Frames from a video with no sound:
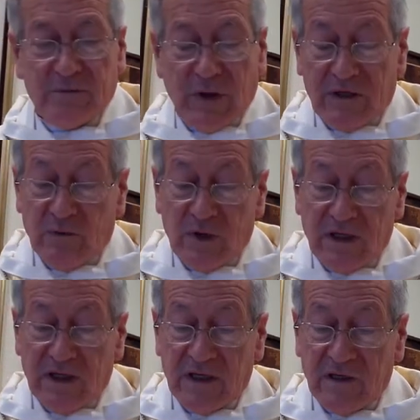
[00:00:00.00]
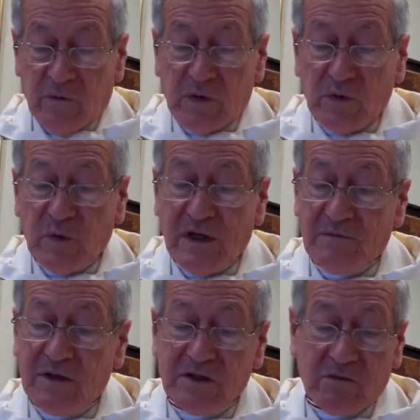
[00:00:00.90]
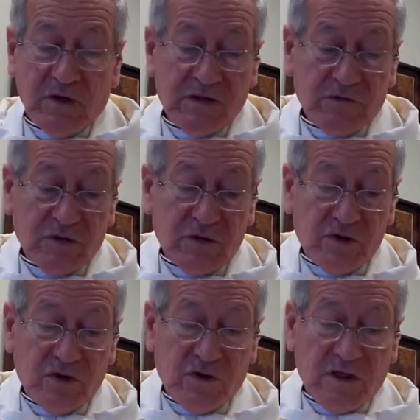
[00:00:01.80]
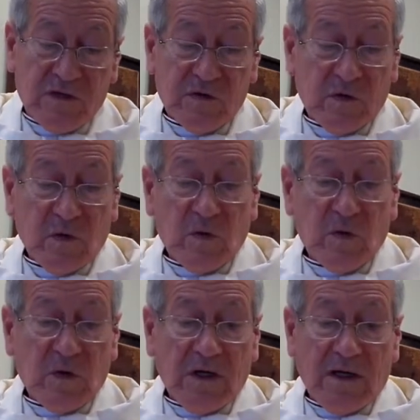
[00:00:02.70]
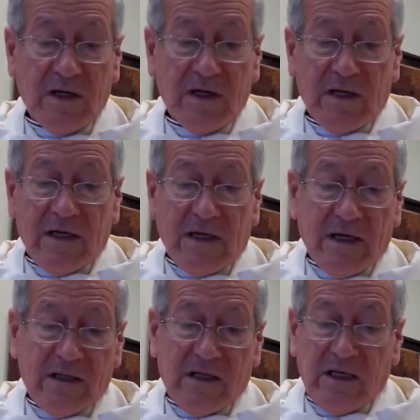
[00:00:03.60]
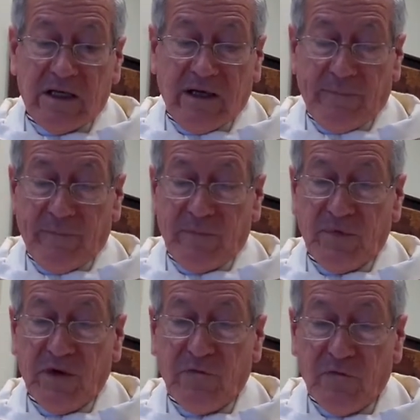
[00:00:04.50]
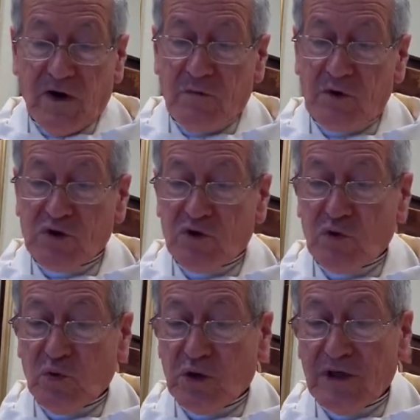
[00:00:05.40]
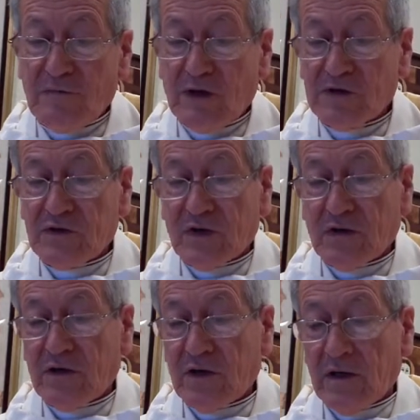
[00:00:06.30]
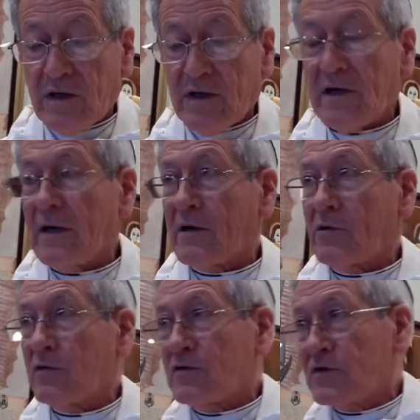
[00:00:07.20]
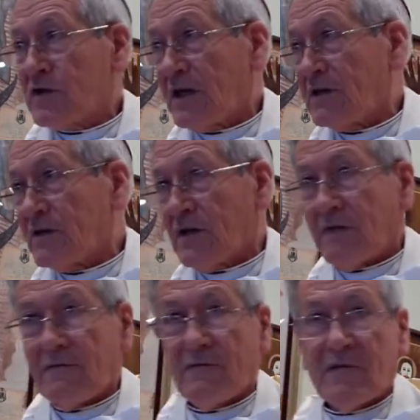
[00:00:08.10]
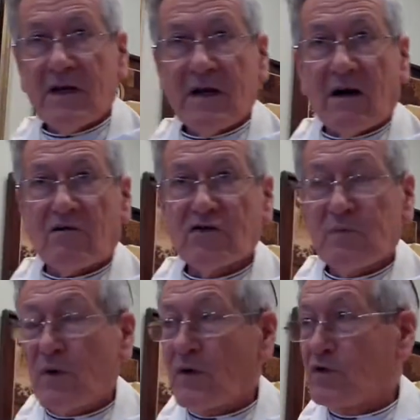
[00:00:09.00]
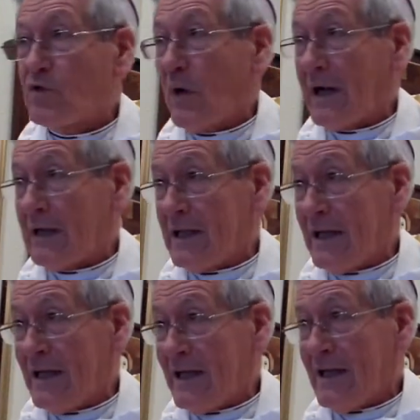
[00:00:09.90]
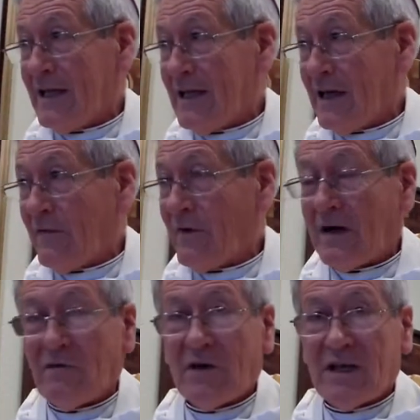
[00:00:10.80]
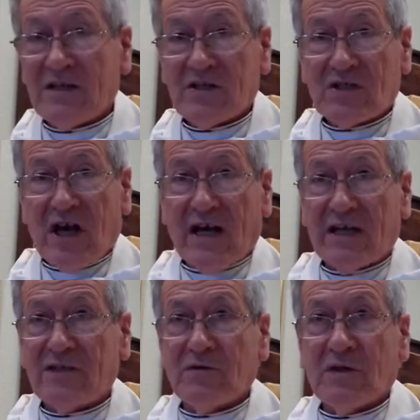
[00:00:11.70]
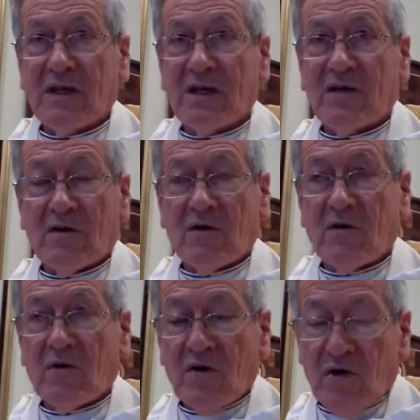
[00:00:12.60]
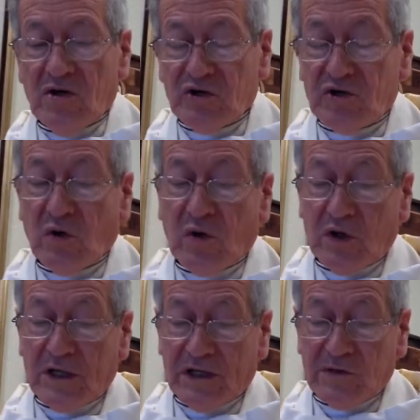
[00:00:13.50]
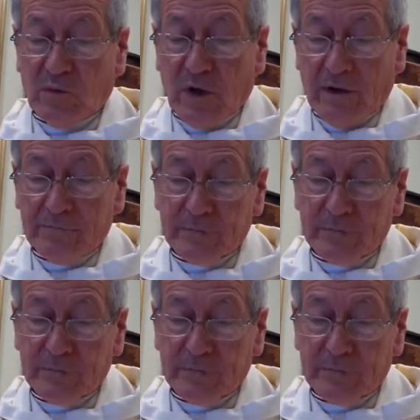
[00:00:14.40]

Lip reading: But we do have this great tradition, and so the farmers do give us a good sense of our spirituality, of how it is tied to the soil as well.